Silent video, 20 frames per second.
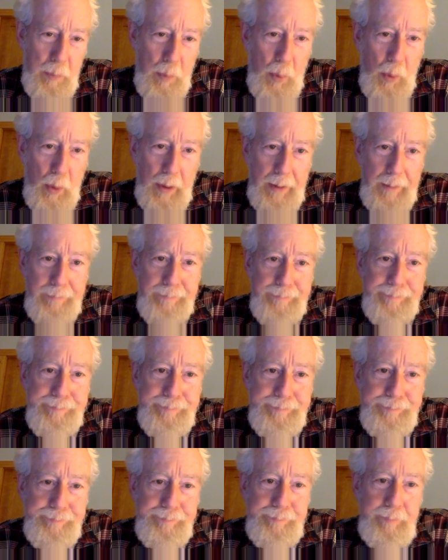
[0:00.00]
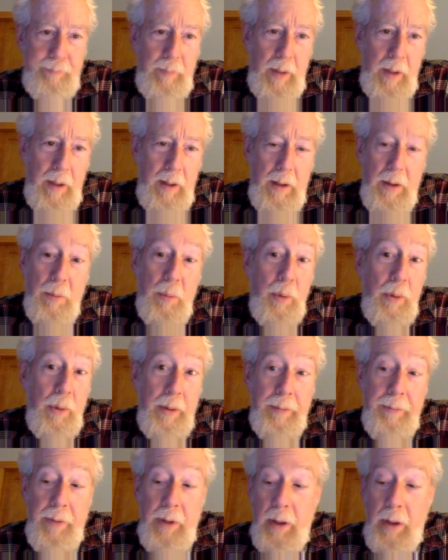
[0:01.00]
morning and you wouldn't
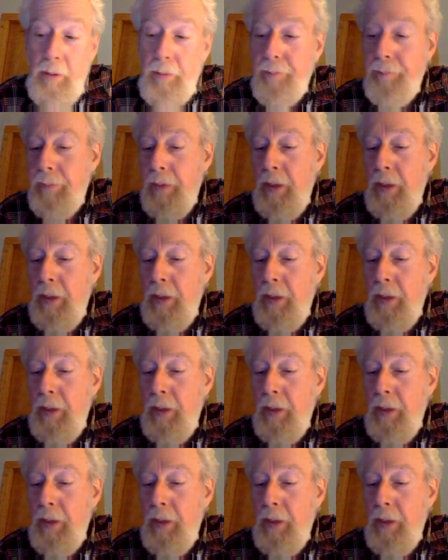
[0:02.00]
have known.